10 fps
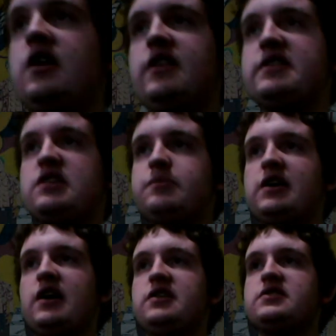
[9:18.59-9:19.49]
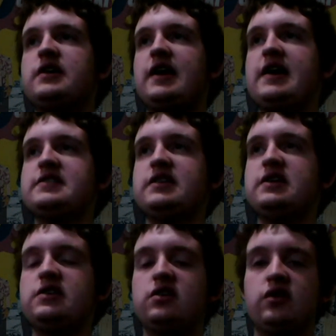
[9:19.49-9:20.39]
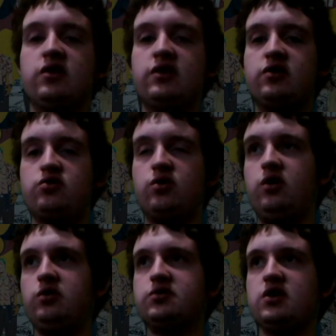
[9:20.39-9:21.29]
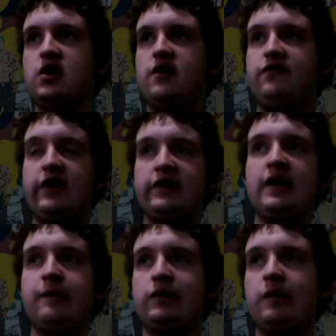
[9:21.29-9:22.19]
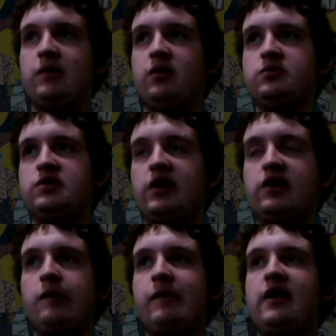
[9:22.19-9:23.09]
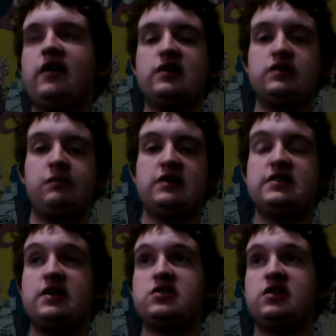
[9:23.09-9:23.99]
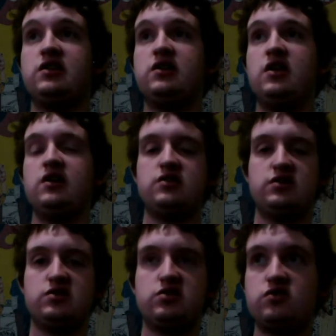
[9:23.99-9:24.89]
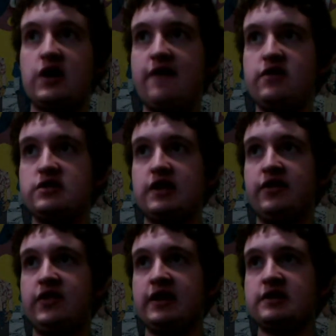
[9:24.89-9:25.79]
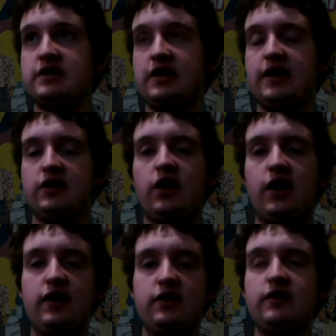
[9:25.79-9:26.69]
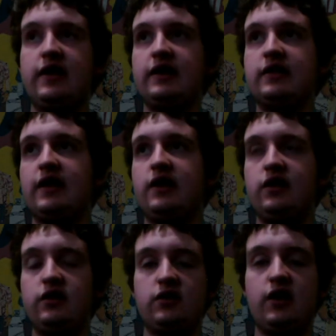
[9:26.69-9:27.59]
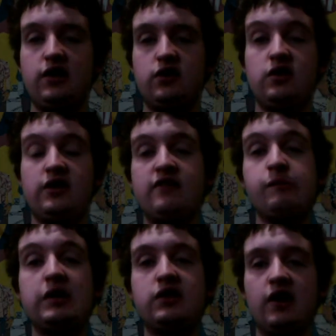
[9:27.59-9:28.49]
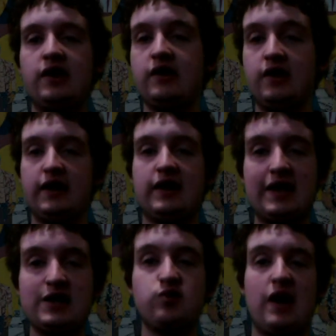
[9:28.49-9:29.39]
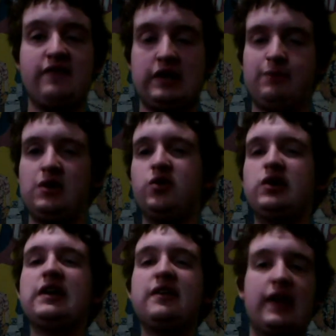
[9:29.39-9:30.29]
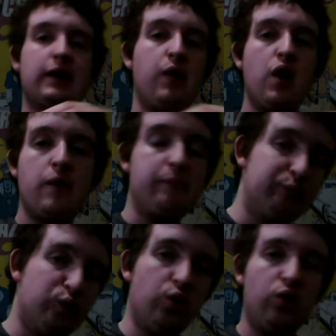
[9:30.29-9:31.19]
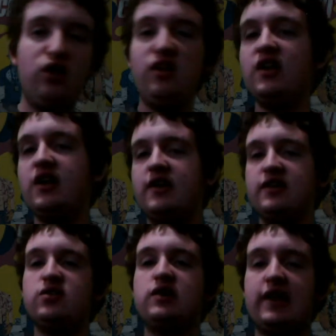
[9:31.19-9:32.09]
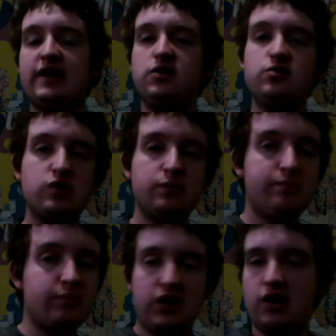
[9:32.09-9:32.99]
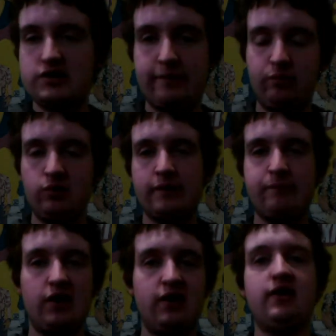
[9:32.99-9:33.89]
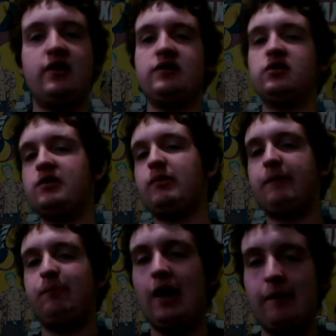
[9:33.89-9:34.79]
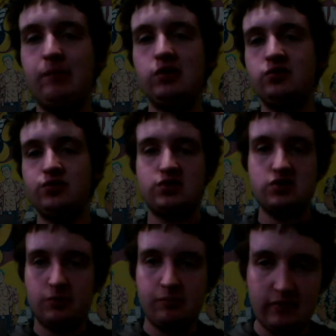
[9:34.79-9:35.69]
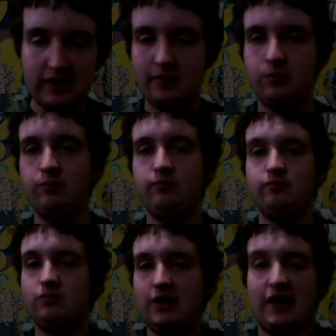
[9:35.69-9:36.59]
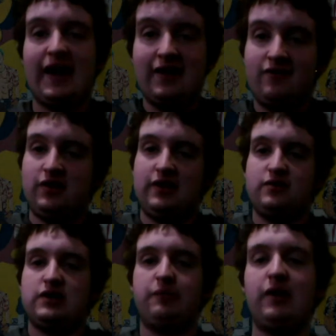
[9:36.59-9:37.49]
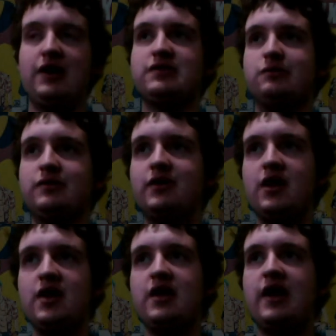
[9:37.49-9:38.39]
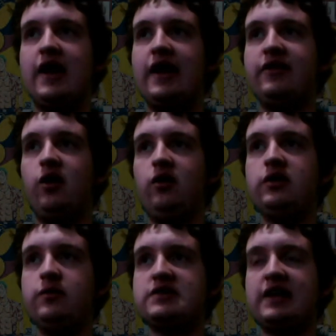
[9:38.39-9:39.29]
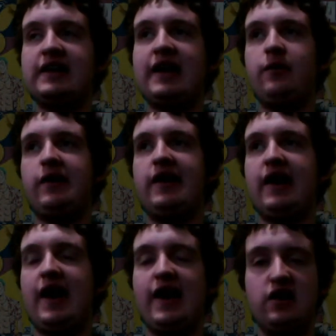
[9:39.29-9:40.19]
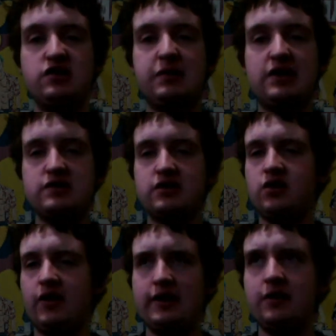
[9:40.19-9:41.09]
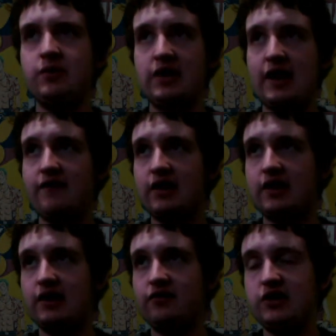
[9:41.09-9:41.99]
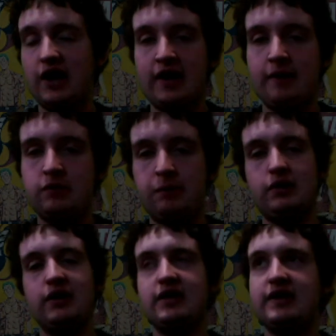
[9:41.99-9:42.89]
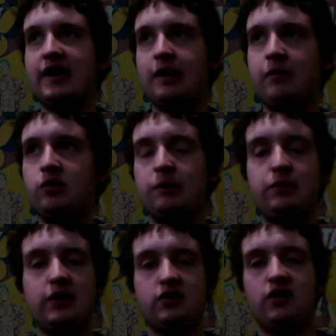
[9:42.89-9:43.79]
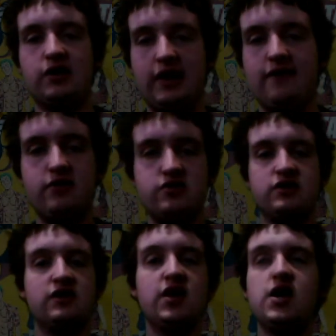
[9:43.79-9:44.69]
This is because it has easy to learn controls, fun gameplay modes, a good amount of customization such as drivers, and things that I thought like that thought couldn't even be done like in a driving game. You know, you could like bowl, you could like use your car as a bowling ball, and you could like pop balloons, which is like I didn't even know that was like possible. And the only reason I can't rate it higher is because, you know, I didn't really have like enough time to play the game. I only played the arcade version.